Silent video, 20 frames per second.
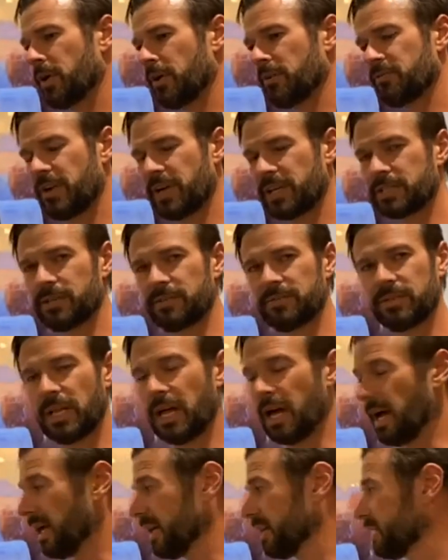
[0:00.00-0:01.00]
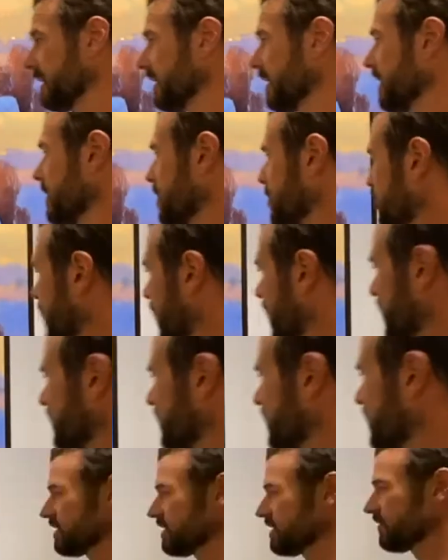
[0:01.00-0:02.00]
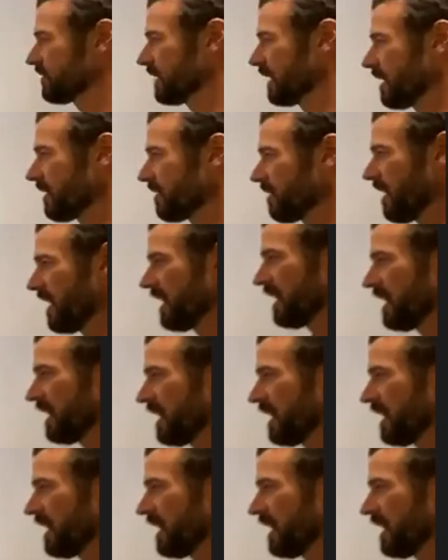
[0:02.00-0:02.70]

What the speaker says: effect of light. But this lens